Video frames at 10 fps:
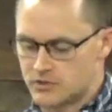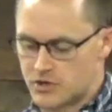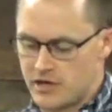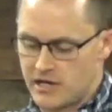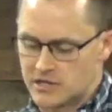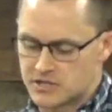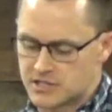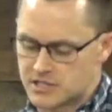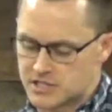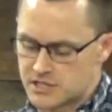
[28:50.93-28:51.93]
So here's
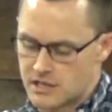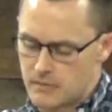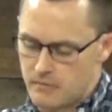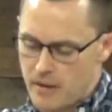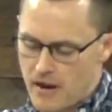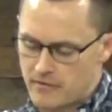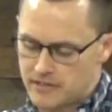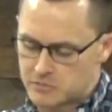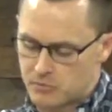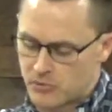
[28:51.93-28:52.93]
this
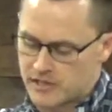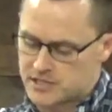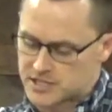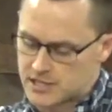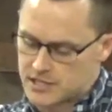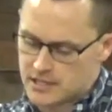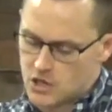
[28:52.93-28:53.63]
priest